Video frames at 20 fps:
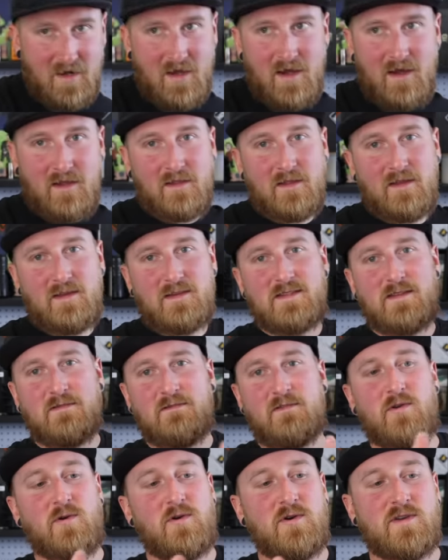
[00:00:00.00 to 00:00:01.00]
not least,
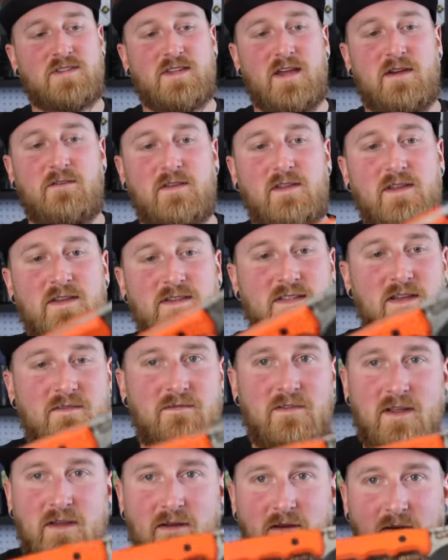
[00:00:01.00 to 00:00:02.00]
of course, I released a
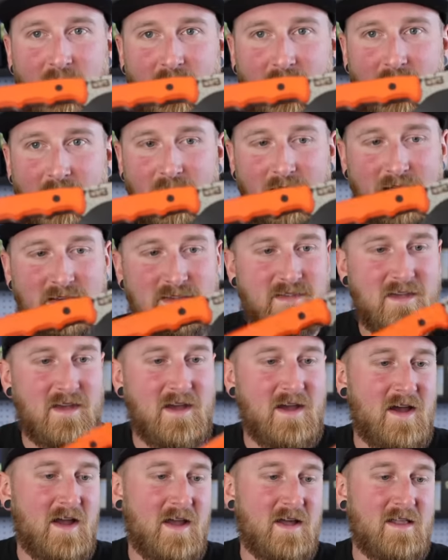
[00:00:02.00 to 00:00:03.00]
video on this
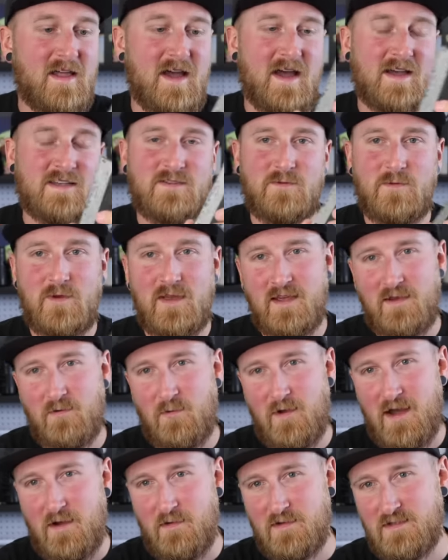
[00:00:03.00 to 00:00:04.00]
guy last week.
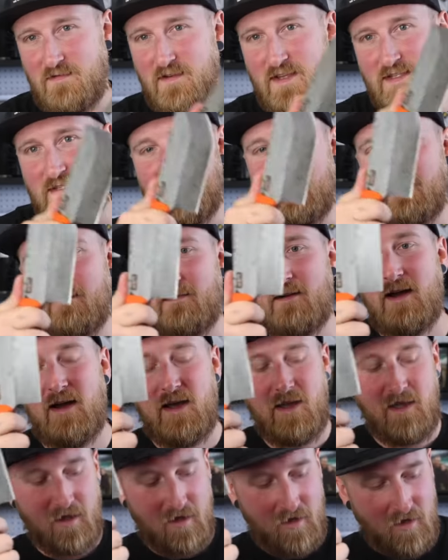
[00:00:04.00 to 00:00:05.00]
When I was visiting
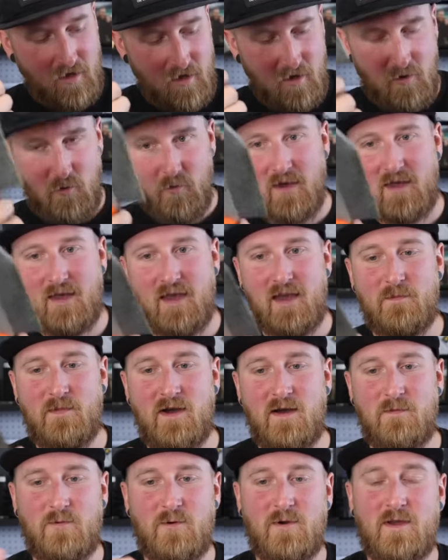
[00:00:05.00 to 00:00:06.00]
Ryan, we came
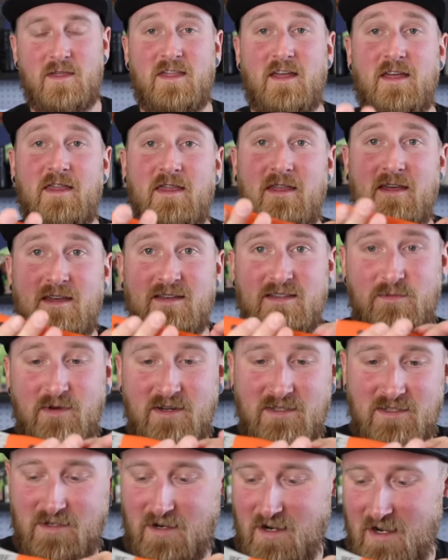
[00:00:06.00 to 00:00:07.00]
up with this
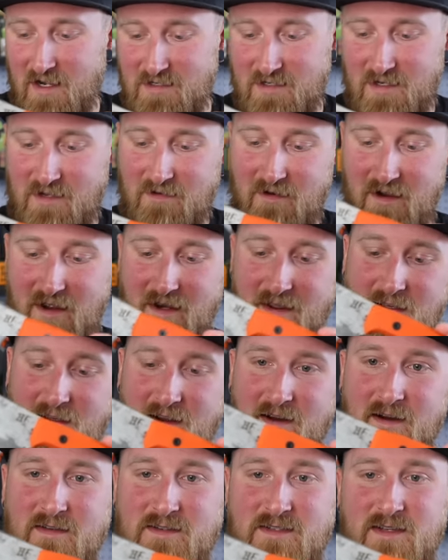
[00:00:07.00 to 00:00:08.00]
monstrosity right
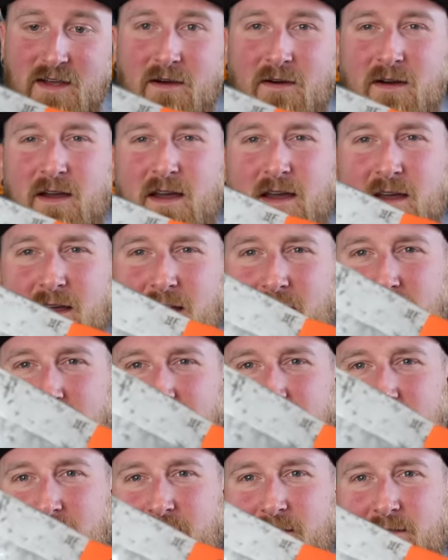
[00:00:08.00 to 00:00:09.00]
here. So
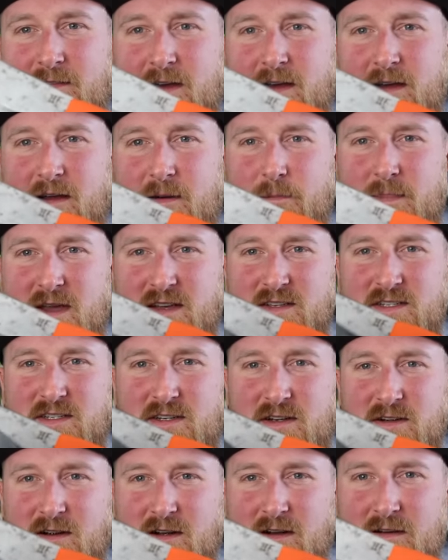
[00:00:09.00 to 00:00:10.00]
Kind of a
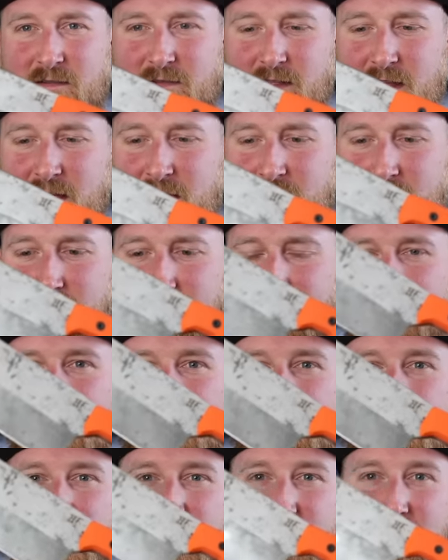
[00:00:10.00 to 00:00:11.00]
mixture of like
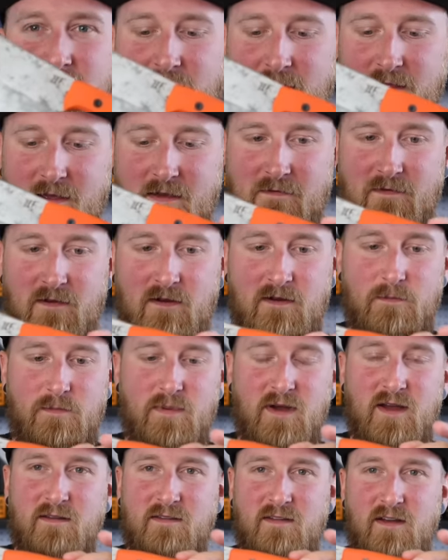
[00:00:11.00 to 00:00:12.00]
the mini cleaver,
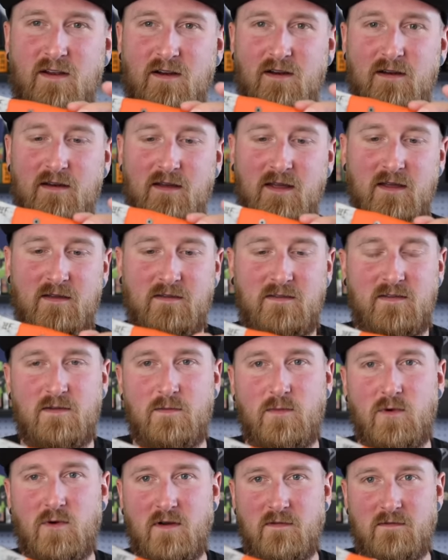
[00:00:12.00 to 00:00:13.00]
but turned into
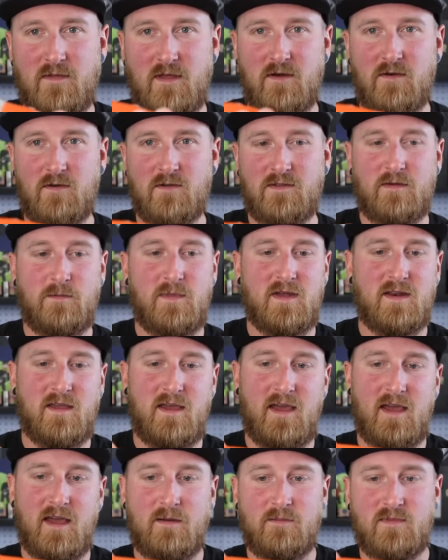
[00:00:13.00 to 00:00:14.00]
more of the ultimate
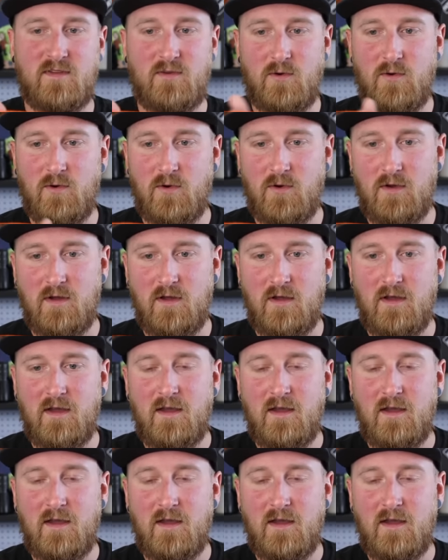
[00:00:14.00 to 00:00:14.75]
camp tool.